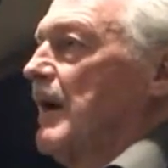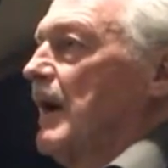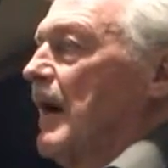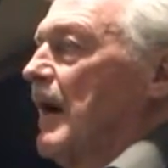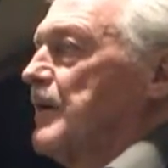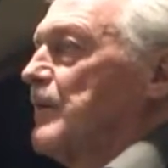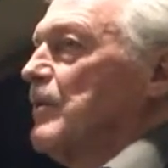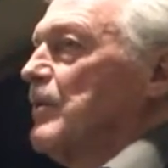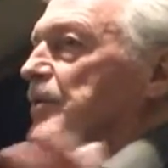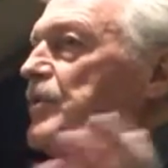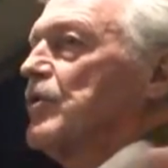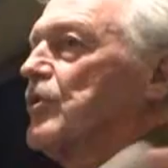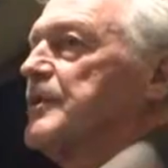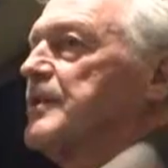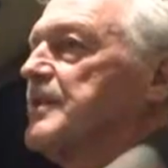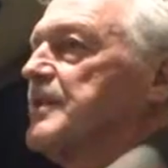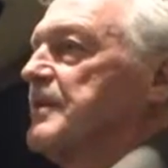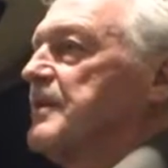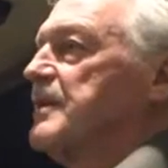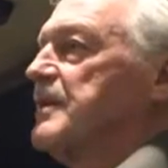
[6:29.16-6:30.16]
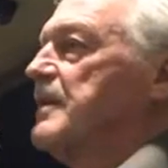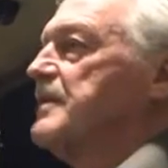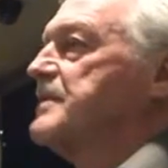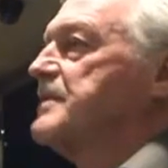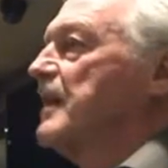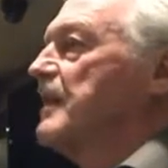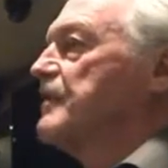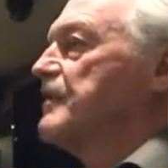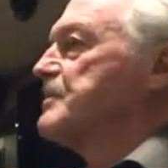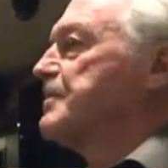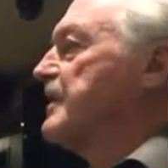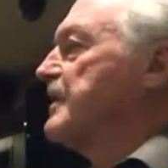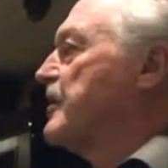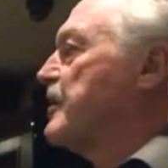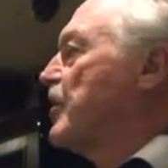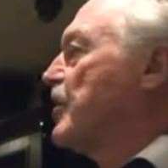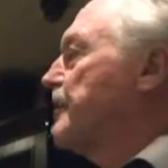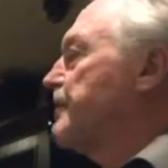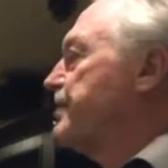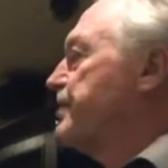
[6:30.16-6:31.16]
I don't want to go into the details, but
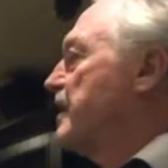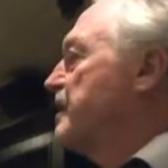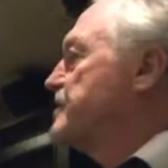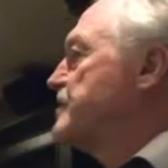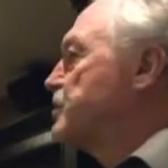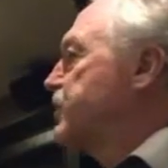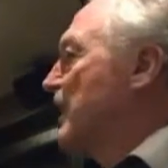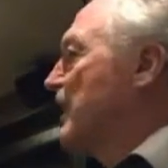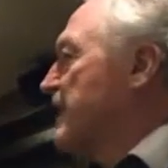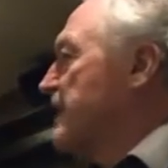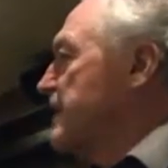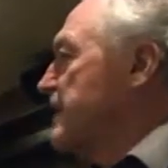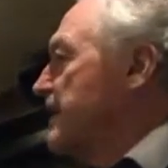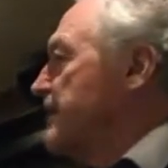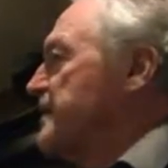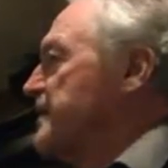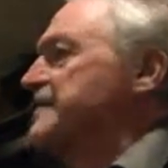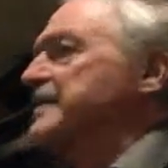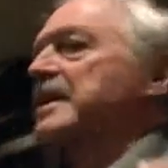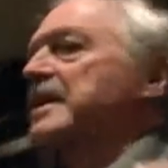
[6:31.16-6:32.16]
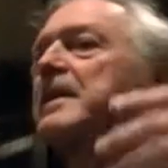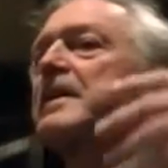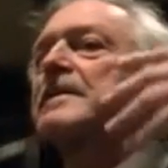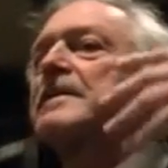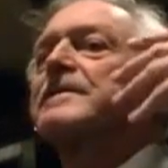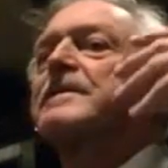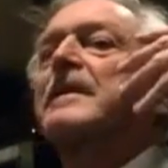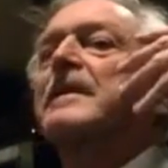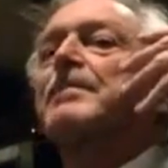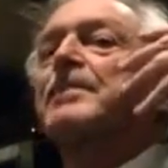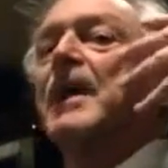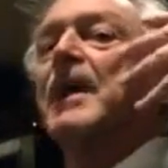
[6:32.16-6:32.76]
it operates well in other cities,